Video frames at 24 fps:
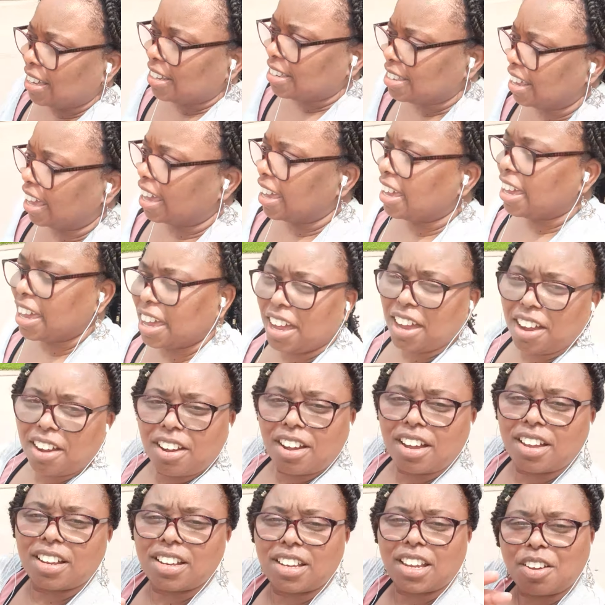Take care.
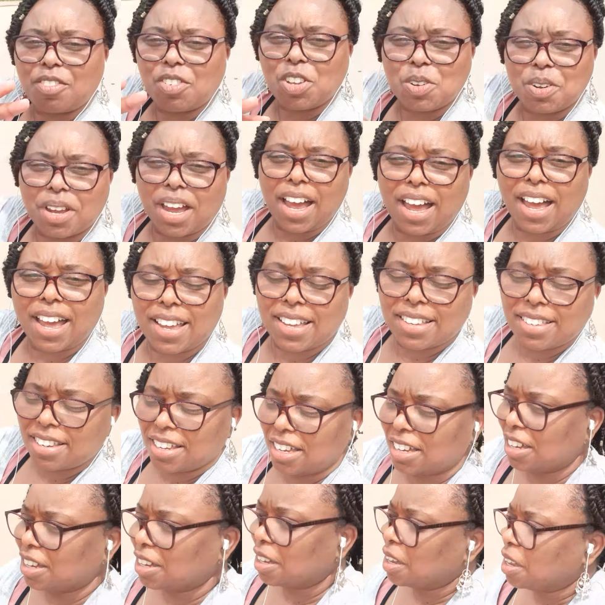Love you guys.
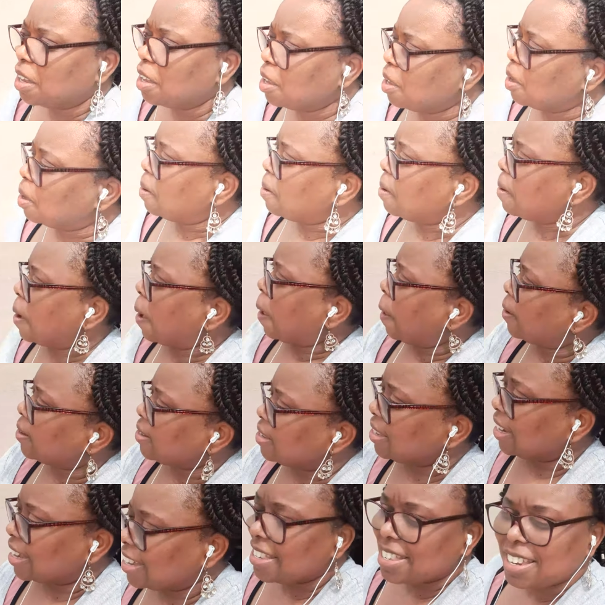
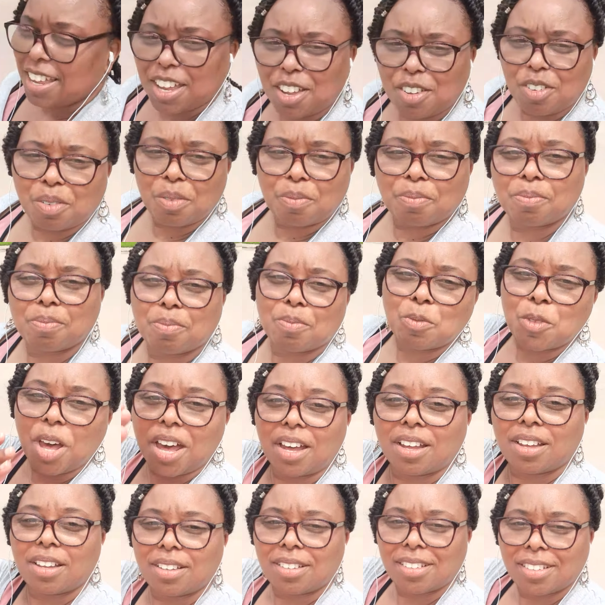Stay safe.
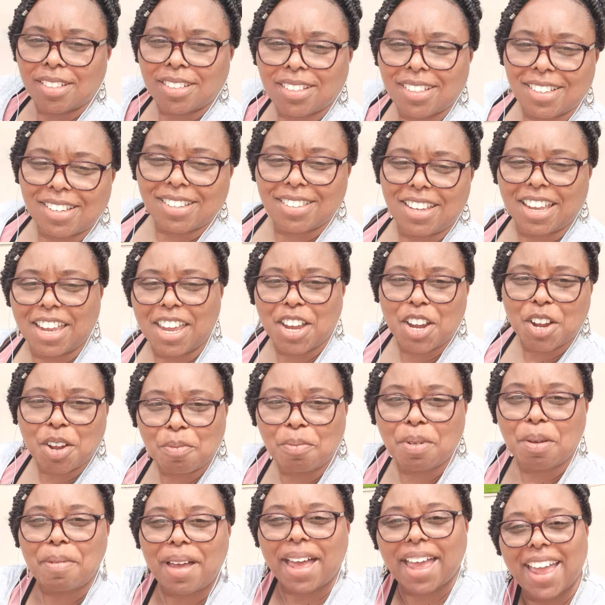Take care.
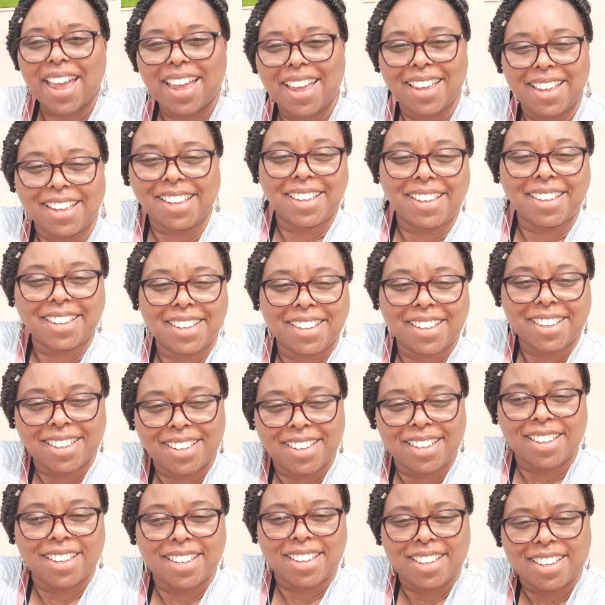
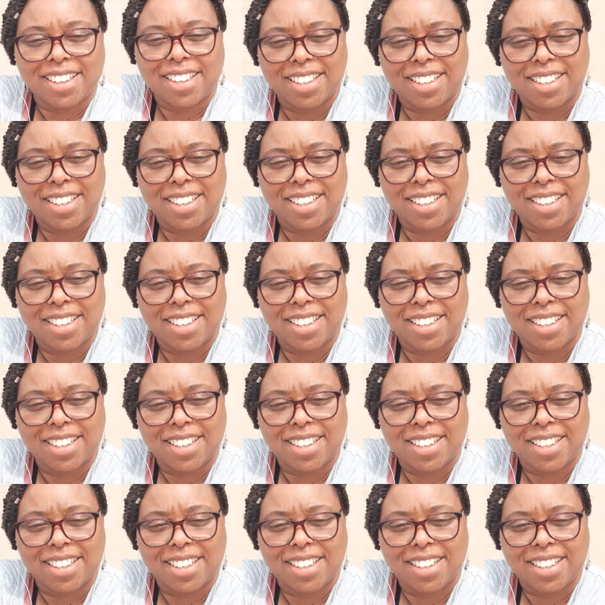Bye-bye.